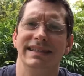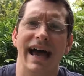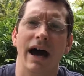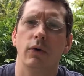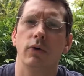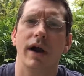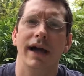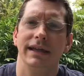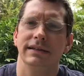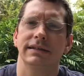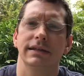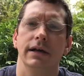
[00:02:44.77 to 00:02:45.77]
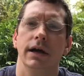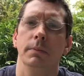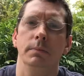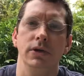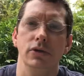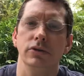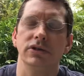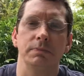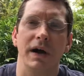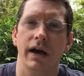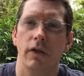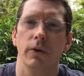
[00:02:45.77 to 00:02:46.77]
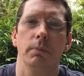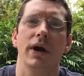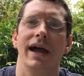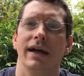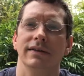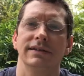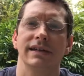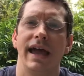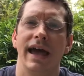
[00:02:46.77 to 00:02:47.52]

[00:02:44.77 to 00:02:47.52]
downright abused by other brands.